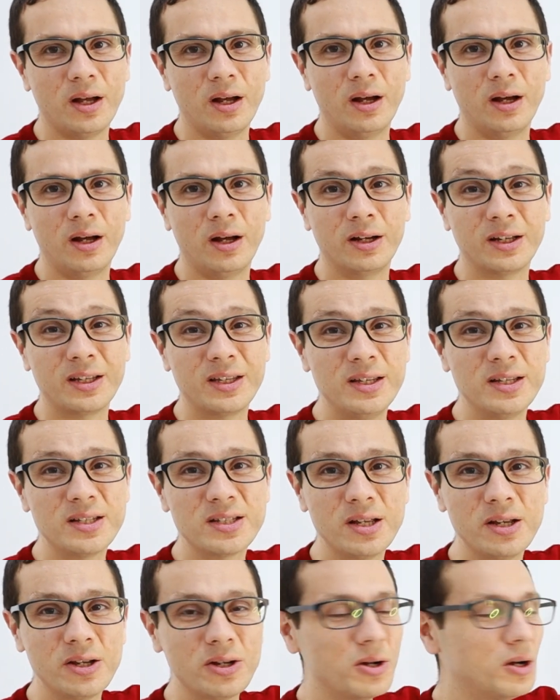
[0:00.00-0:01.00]
key
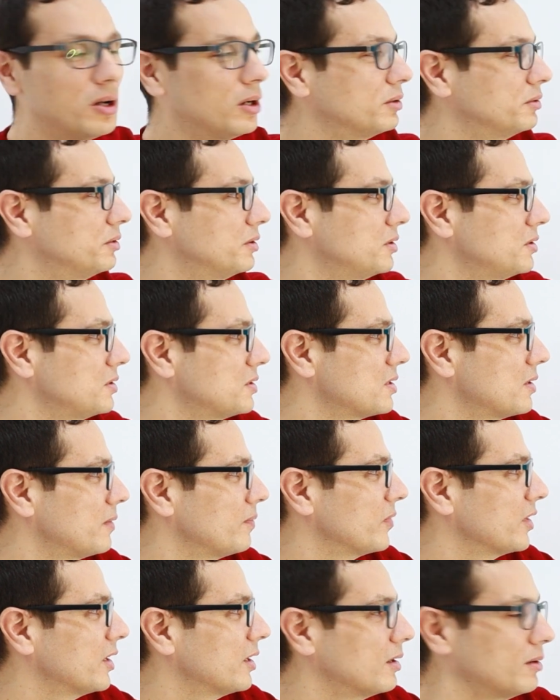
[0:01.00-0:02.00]
stakeholders,
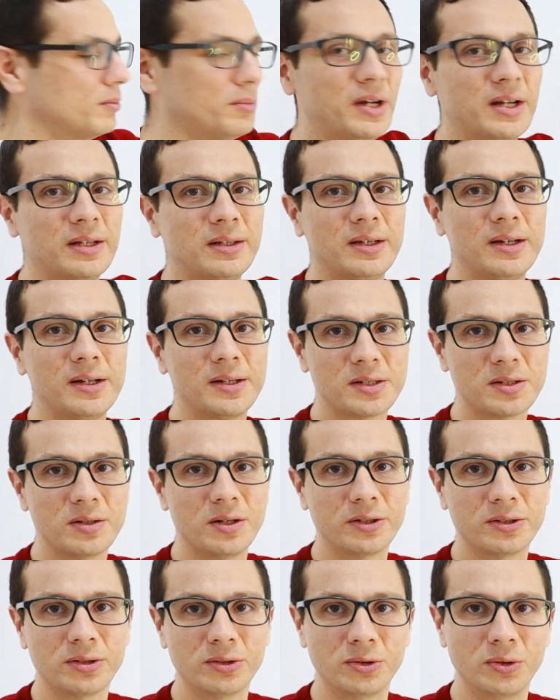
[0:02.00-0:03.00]
but it's
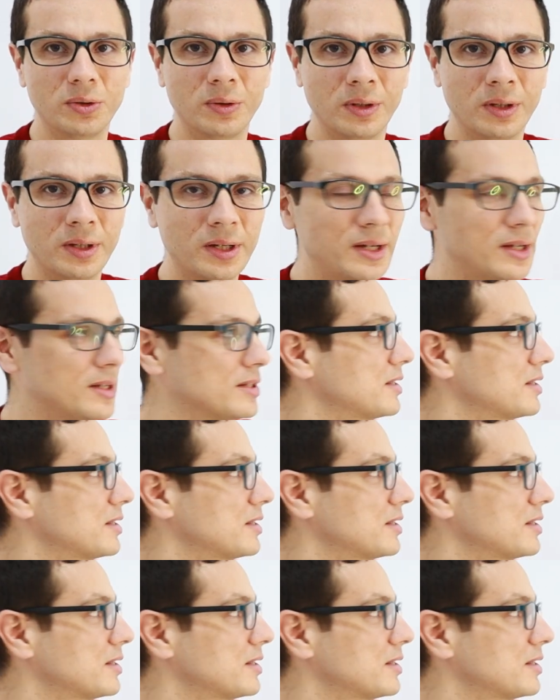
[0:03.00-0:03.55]
not a rule.